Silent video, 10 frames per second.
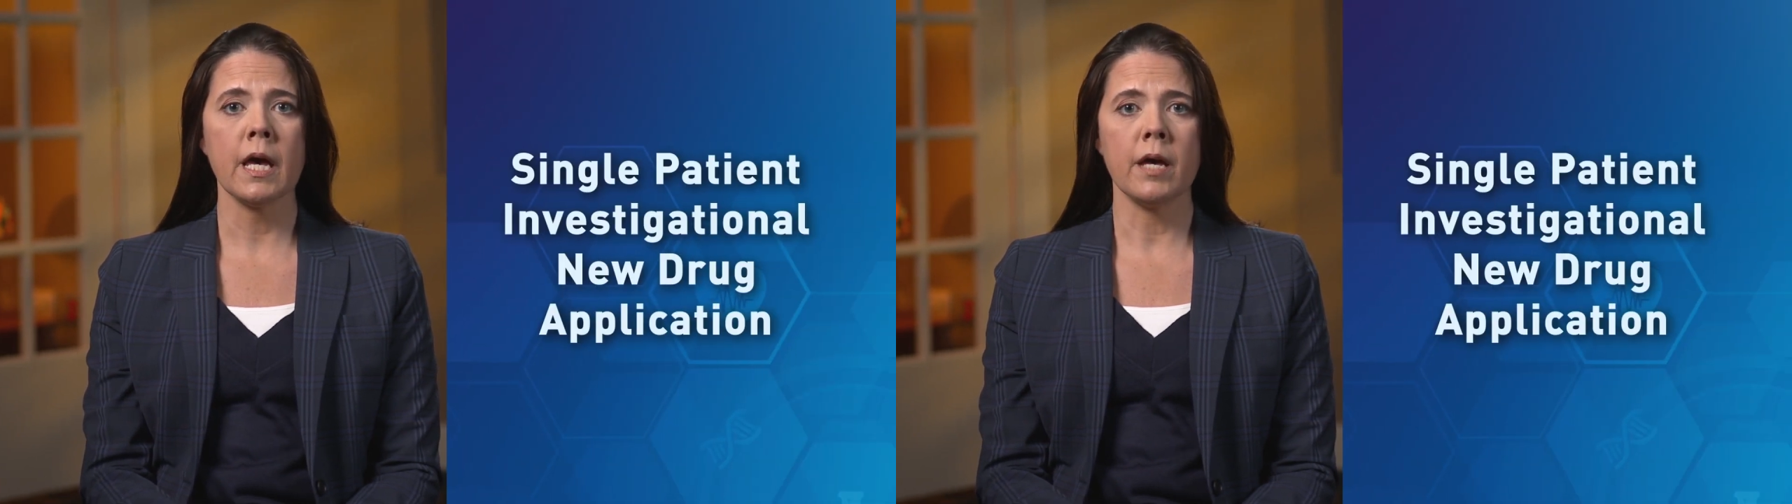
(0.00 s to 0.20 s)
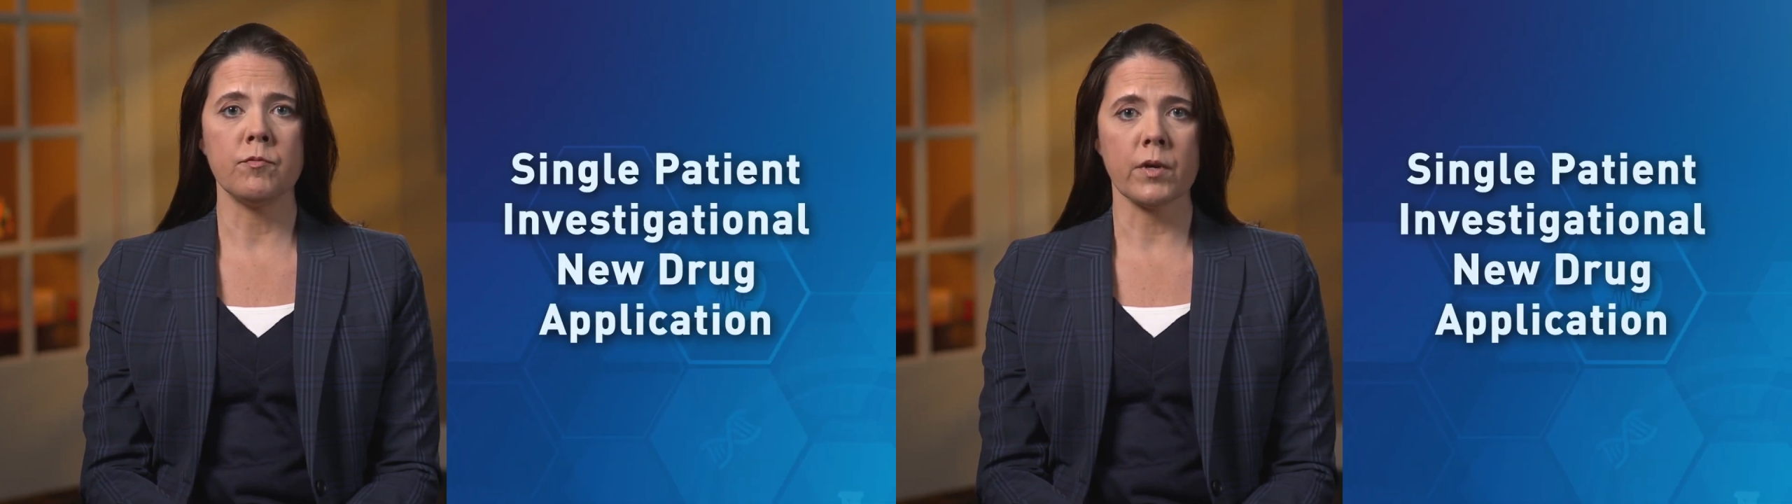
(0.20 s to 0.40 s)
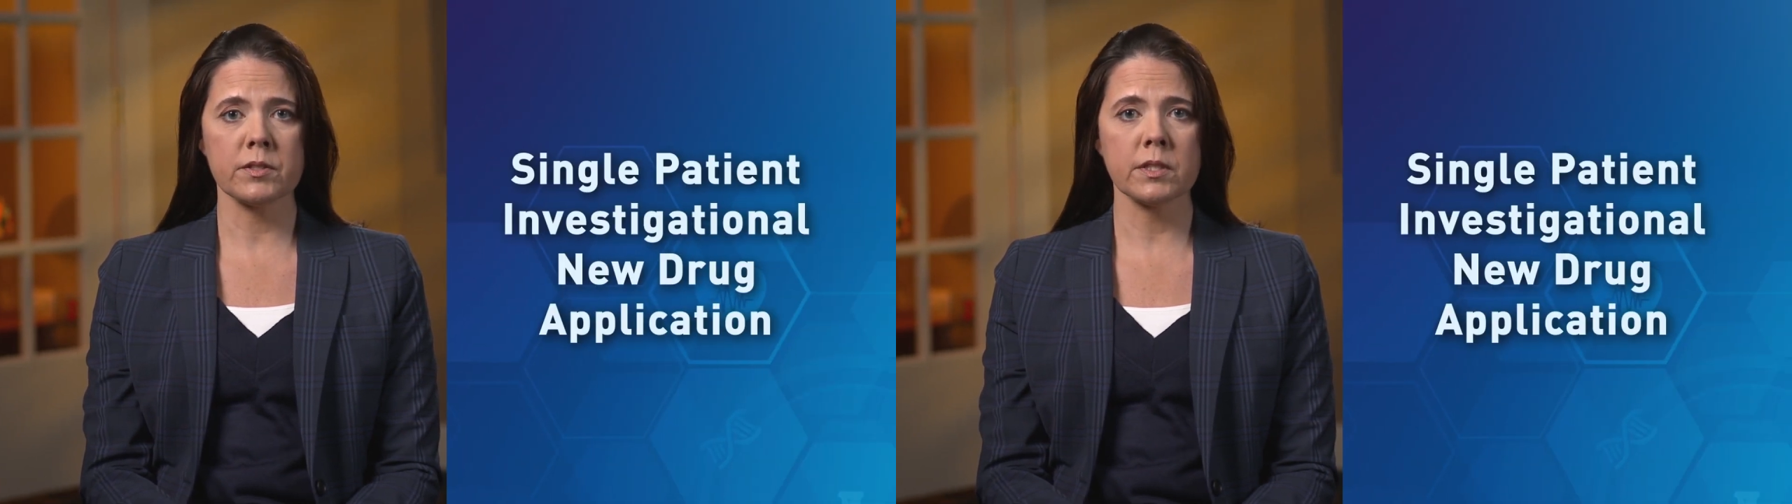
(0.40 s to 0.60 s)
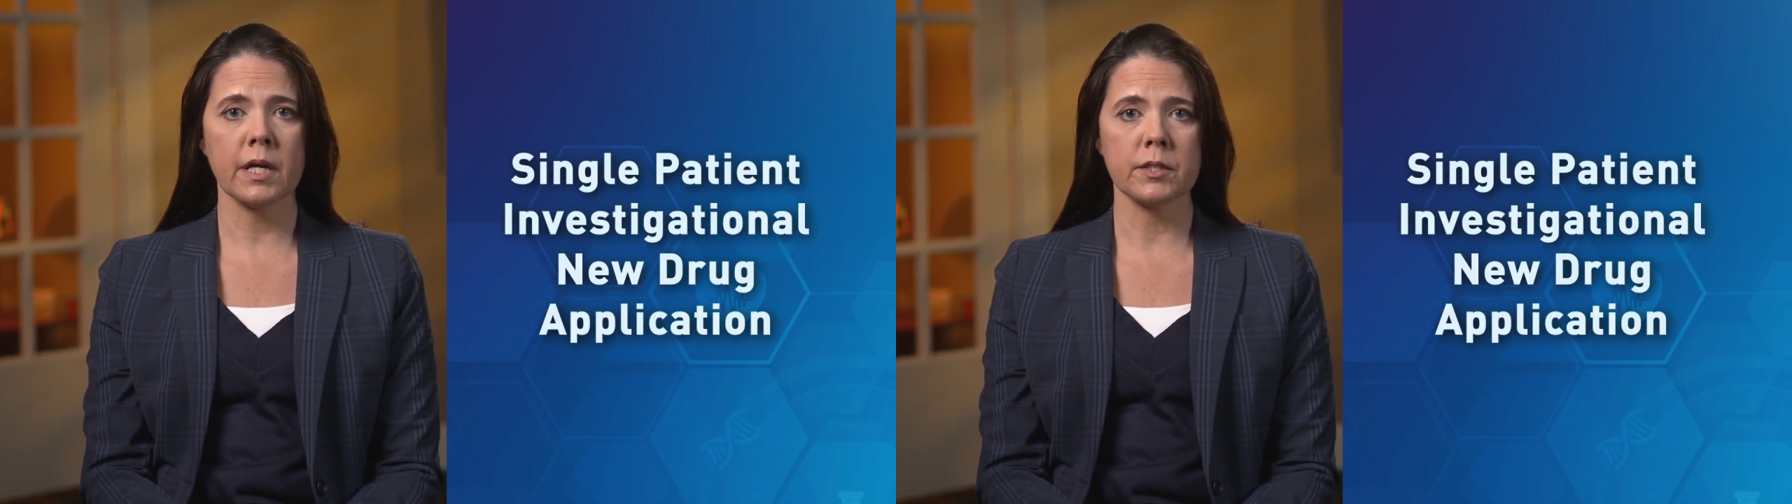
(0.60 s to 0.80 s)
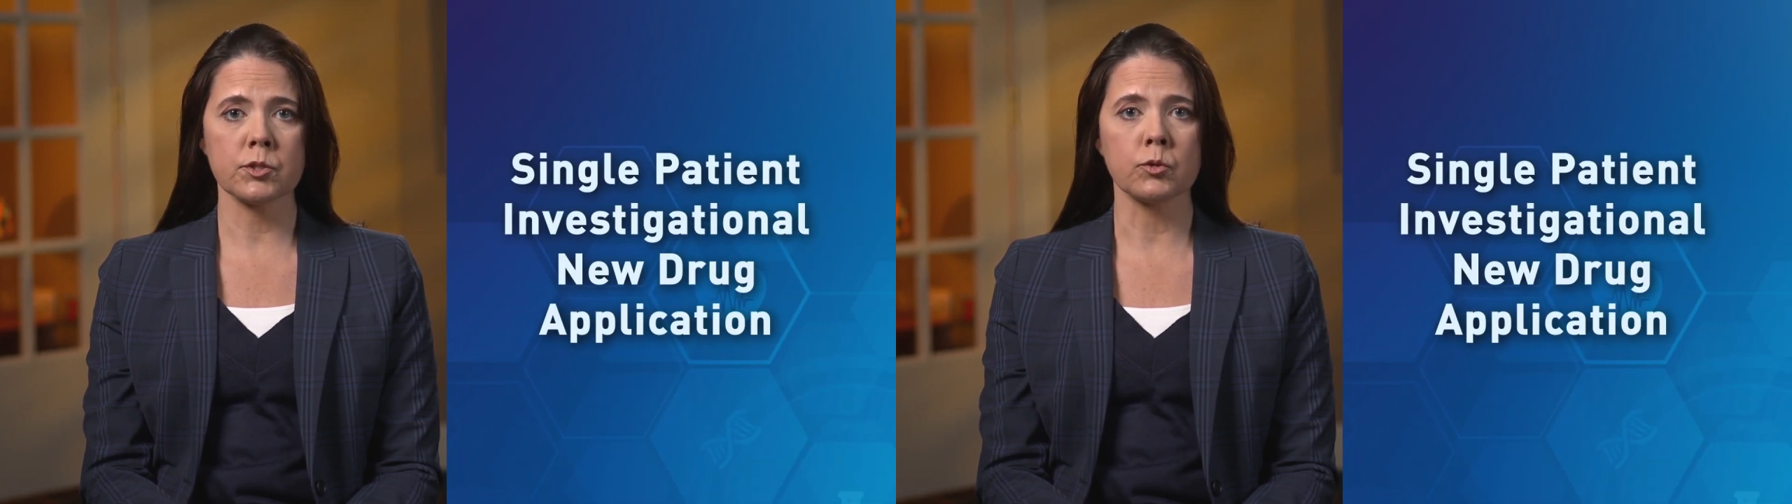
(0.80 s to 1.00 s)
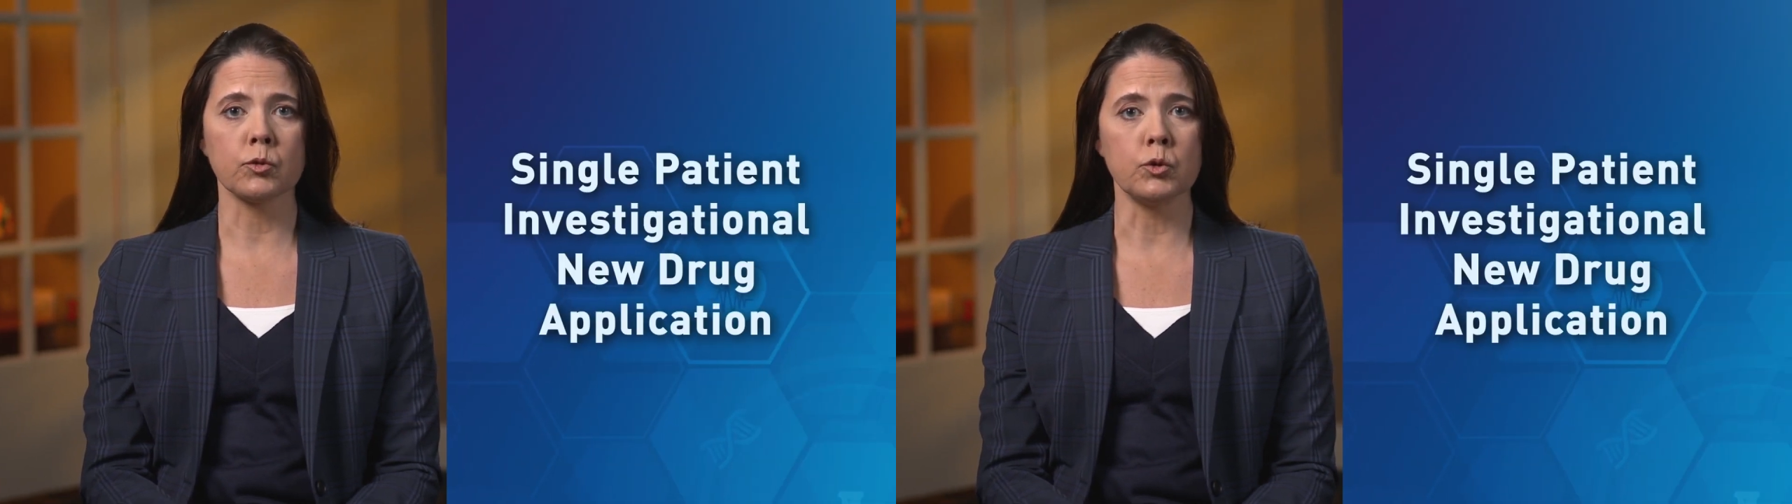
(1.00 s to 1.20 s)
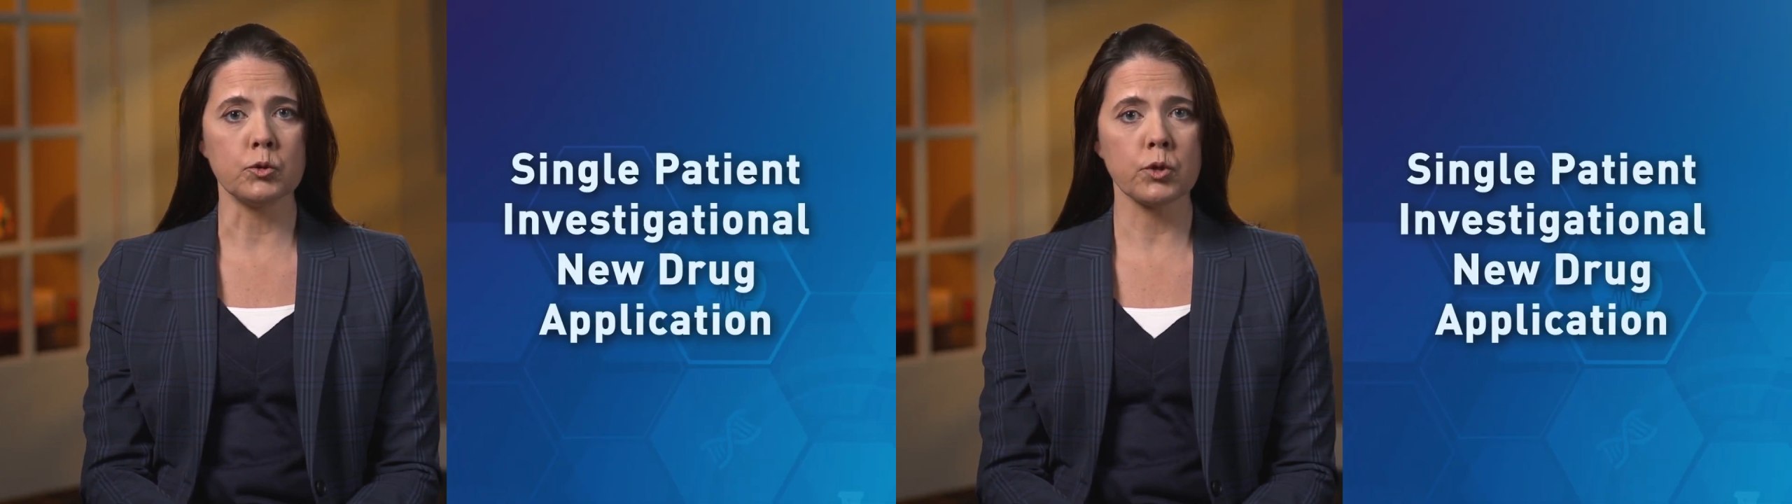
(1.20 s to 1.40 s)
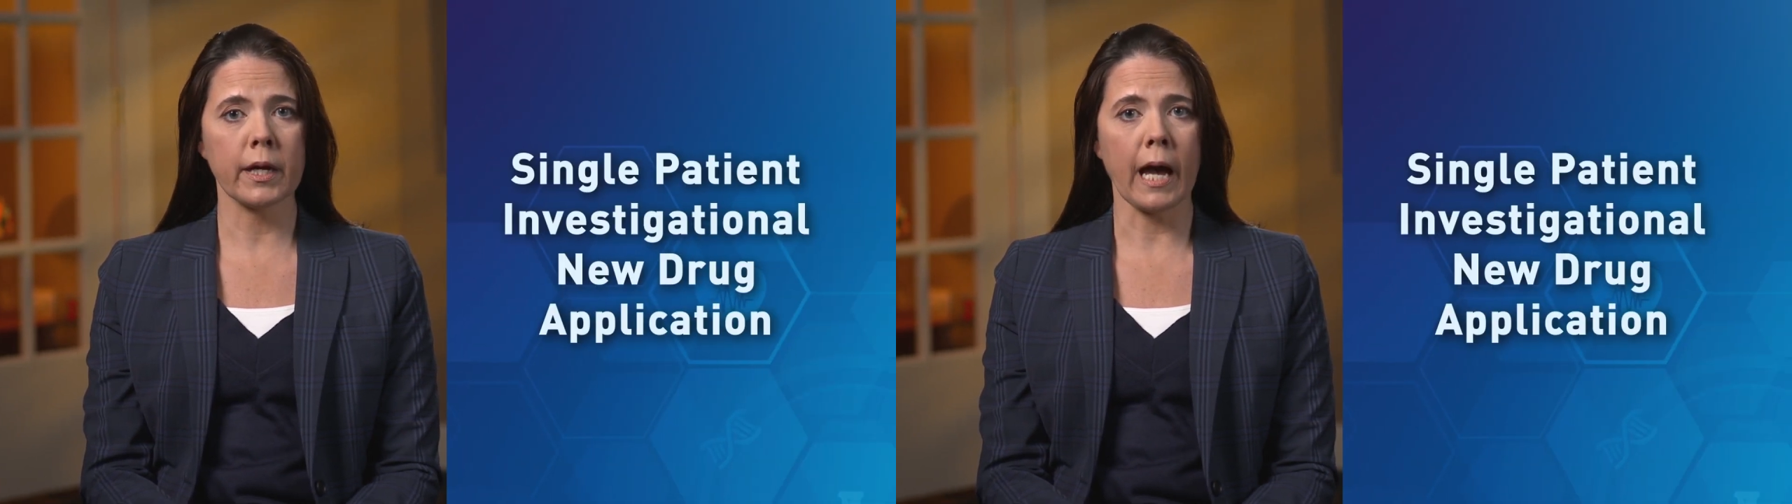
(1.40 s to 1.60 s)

investigational new drug